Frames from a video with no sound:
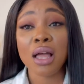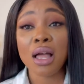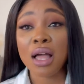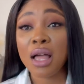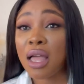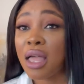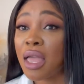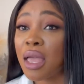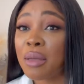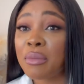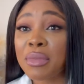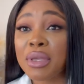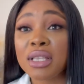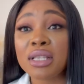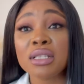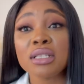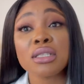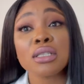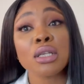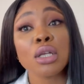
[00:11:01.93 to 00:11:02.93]

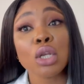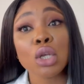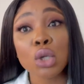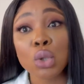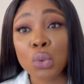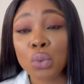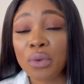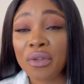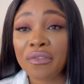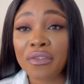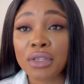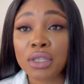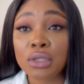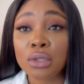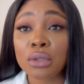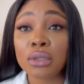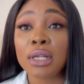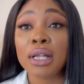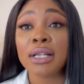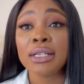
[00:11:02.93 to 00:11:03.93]
Hermès, Louis
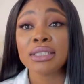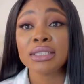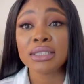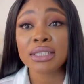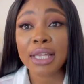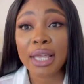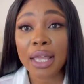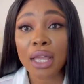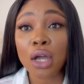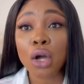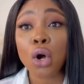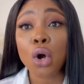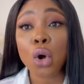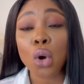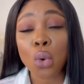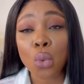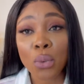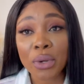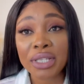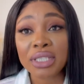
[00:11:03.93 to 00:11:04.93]
Vuitton, they
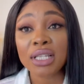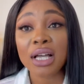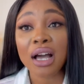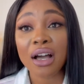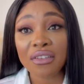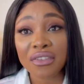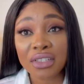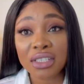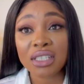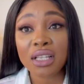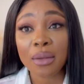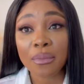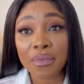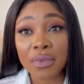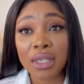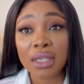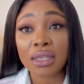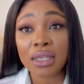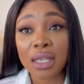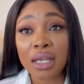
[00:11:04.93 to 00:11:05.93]
always have
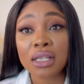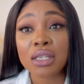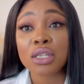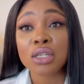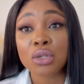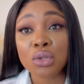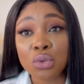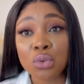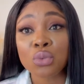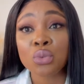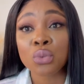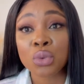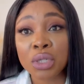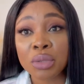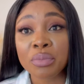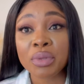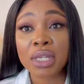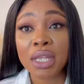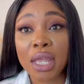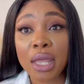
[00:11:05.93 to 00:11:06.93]
something that you would
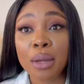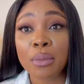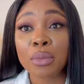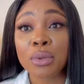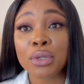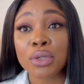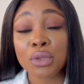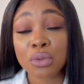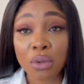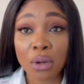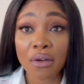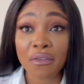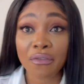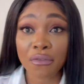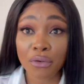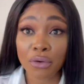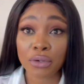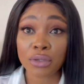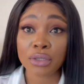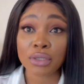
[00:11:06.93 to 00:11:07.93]
be able to
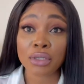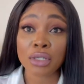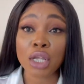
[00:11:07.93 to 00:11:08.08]
afford.